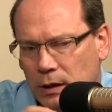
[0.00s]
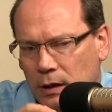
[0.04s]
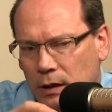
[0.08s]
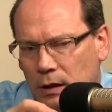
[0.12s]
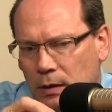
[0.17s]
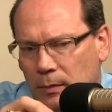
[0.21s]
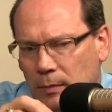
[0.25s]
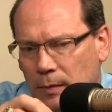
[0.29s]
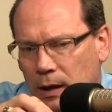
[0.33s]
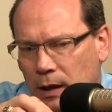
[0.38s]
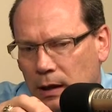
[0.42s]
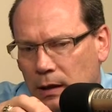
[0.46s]

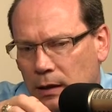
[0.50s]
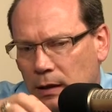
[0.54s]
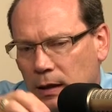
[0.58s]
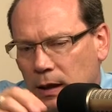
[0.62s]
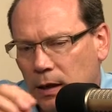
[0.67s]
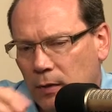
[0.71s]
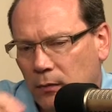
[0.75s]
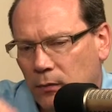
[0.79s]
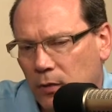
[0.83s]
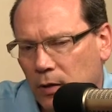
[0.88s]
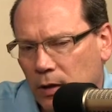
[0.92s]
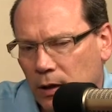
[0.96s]

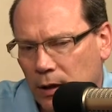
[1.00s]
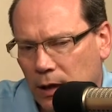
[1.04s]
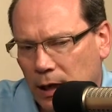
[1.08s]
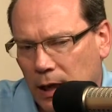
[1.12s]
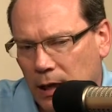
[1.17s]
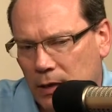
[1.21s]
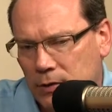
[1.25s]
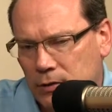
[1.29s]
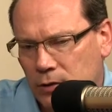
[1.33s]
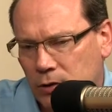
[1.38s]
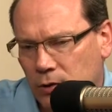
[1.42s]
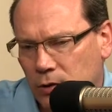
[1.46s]
and really it
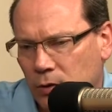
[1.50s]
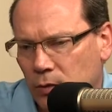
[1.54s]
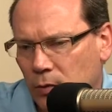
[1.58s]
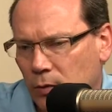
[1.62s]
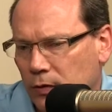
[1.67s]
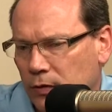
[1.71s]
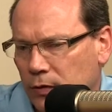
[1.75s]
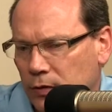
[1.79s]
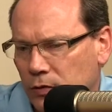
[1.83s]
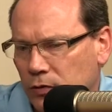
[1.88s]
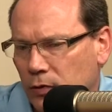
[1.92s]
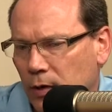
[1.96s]
has to do
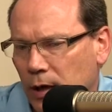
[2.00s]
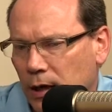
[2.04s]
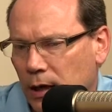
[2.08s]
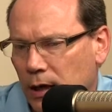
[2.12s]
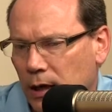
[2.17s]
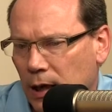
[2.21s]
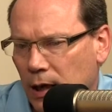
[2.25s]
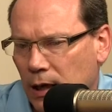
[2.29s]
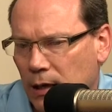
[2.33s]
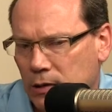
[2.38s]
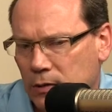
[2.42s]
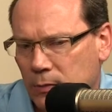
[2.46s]
with the
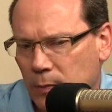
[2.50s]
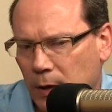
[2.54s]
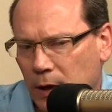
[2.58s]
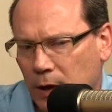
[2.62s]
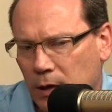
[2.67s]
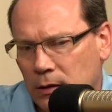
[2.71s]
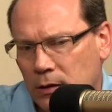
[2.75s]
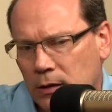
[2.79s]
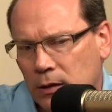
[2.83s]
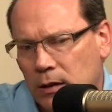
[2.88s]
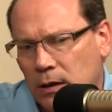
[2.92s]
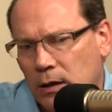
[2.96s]
trading
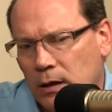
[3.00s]
aspect.